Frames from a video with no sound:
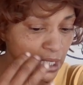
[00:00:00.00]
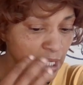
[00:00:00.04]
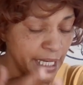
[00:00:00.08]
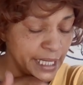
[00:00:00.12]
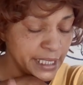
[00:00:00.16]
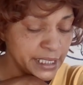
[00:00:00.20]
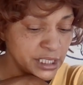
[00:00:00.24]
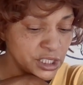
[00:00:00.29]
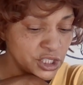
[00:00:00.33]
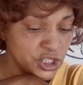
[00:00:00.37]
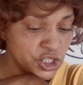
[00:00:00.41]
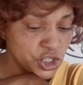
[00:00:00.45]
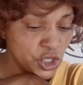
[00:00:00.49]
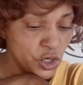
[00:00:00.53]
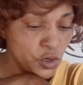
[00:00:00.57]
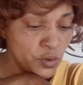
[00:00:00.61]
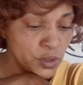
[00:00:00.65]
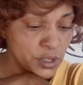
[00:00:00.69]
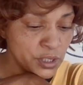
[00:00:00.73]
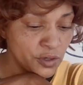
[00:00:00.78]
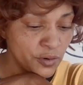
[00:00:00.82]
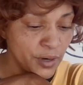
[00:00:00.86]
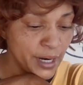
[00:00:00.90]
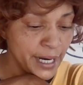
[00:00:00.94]
And then
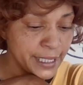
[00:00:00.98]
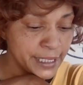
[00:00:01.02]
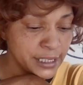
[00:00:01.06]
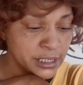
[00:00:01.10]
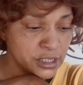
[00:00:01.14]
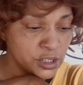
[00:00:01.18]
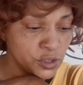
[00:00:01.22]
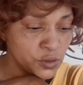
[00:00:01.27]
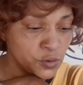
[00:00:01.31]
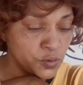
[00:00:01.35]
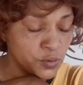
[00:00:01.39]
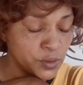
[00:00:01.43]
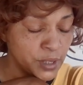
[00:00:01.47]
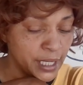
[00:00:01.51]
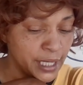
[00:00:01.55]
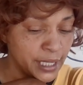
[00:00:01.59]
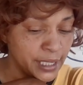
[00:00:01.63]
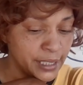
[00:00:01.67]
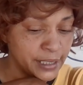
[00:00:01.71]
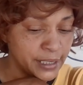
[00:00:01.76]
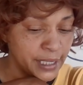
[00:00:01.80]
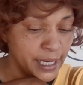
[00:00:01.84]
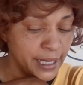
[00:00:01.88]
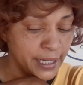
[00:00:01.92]
showing gratitude
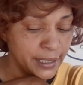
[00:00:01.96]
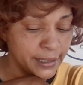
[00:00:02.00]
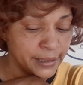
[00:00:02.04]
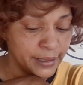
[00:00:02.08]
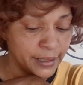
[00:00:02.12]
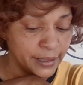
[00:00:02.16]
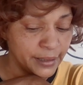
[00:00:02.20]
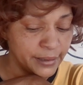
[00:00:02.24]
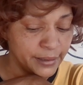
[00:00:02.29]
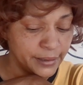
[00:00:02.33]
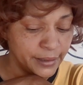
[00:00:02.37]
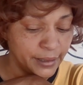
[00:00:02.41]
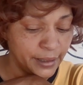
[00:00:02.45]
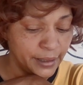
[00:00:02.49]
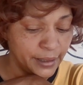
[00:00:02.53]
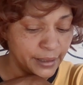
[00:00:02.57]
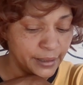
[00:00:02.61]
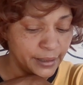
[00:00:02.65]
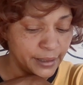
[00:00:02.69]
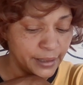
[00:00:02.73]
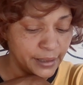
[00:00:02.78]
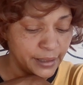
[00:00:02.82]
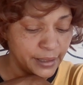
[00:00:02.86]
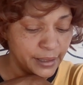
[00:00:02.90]
and and
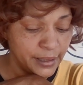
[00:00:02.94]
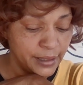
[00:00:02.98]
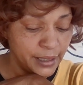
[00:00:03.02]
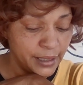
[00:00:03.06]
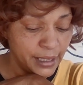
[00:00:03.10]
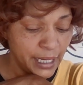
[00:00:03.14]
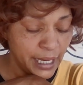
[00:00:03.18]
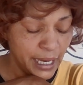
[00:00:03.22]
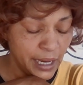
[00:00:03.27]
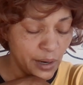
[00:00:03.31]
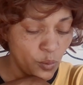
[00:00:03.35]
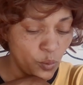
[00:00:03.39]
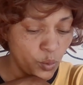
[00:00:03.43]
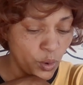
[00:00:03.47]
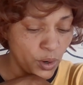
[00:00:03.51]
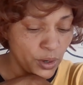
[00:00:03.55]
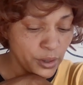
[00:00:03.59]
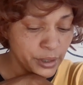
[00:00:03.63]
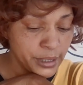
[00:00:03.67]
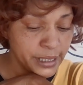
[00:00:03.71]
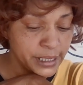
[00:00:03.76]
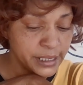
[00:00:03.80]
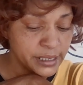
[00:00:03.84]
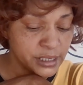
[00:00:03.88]
and
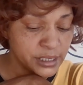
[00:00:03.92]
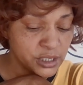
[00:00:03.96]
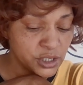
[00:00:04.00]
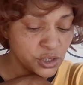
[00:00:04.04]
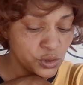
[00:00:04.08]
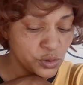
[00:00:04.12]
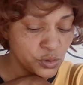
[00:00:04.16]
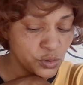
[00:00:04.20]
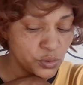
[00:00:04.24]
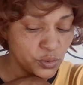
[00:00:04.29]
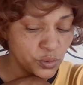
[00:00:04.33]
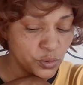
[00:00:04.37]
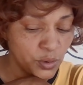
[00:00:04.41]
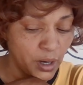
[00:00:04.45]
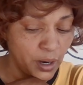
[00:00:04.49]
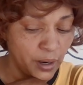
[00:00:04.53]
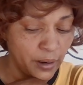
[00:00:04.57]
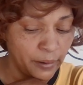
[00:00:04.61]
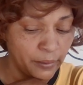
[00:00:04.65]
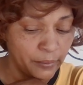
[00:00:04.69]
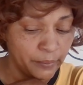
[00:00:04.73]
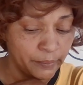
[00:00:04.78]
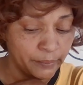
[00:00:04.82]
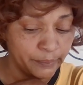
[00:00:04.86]
working to
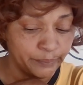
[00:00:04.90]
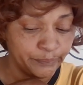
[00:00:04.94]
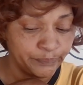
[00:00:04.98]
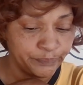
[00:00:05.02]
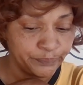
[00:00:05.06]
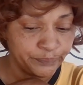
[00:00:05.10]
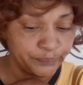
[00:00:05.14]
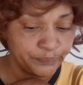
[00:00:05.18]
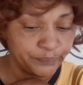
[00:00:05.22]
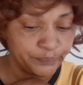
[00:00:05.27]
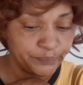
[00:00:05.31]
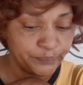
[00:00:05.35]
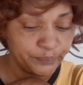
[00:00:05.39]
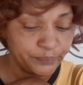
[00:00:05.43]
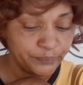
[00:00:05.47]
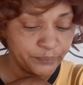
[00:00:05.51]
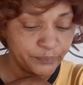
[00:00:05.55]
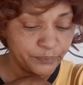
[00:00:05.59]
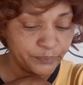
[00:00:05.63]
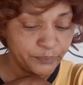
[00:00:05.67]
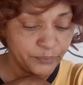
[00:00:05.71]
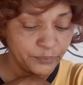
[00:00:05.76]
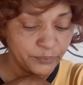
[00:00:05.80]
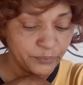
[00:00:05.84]
um
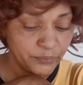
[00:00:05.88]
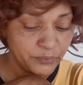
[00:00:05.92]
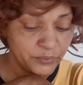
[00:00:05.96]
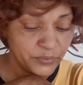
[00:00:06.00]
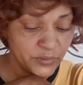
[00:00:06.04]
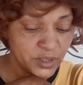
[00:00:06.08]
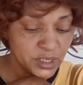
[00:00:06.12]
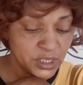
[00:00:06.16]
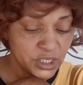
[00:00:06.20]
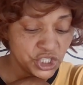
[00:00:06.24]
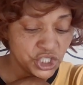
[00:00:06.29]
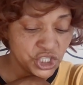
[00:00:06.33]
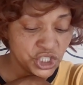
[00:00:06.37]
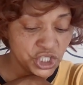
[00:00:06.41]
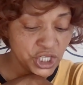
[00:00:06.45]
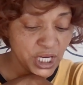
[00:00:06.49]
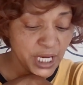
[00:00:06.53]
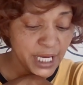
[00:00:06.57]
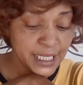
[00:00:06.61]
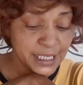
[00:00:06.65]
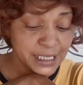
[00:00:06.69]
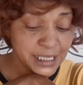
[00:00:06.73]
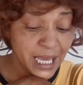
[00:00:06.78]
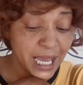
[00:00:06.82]

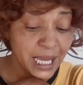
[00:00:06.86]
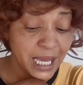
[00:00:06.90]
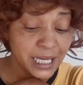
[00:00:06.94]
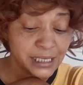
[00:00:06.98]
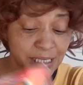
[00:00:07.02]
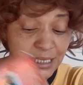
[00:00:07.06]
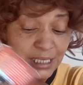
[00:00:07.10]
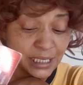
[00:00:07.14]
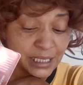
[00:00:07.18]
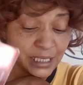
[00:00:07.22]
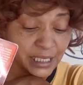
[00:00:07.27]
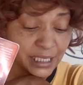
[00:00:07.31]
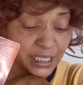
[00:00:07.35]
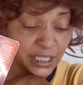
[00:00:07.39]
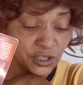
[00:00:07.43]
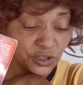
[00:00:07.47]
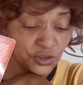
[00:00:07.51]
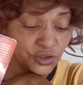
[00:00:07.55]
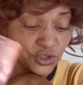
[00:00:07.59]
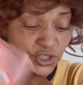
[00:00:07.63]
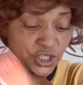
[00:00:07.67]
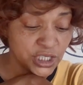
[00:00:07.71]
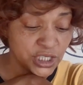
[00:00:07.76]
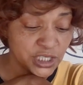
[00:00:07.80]
share toxic
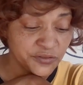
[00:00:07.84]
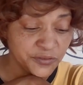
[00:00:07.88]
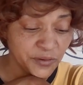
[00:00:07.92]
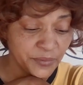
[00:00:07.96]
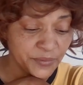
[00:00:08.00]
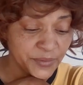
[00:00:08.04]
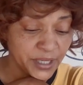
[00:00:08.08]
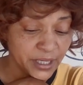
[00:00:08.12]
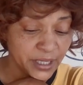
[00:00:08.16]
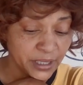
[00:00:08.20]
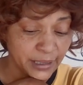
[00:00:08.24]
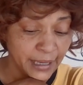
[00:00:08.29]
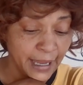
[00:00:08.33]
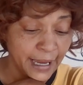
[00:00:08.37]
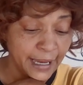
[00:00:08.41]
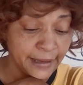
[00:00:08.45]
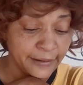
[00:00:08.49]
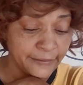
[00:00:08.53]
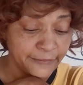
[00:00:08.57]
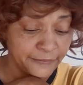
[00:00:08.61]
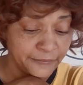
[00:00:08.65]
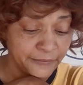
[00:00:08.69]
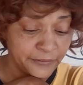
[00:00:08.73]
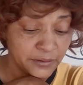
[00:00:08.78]
energies from their
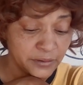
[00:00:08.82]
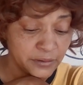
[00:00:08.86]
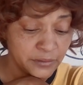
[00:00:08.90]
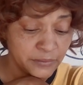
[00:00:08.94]
life